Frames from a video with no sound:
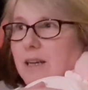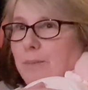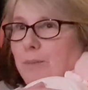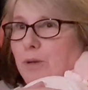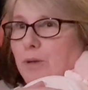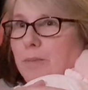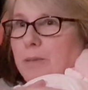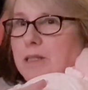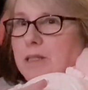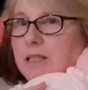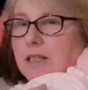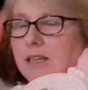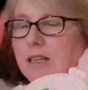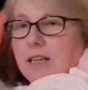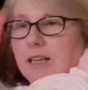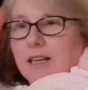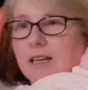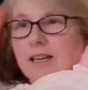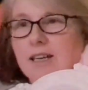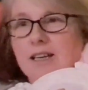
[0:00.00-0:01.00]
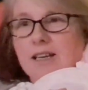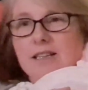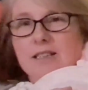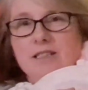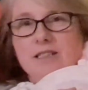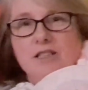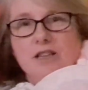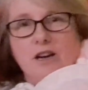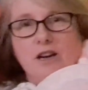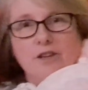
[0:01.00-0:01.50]
I purposely
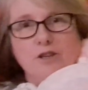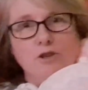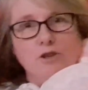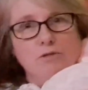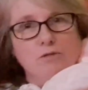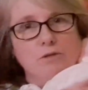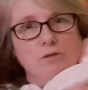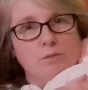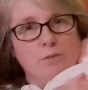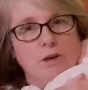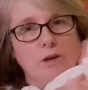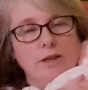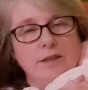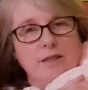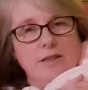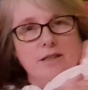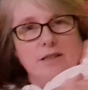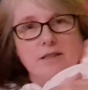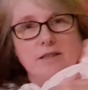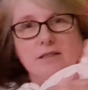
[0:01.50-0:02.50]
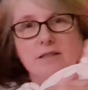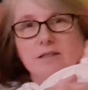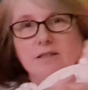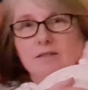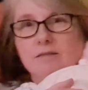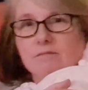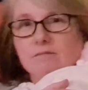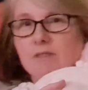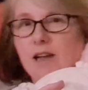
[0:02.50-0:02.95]
did not use one because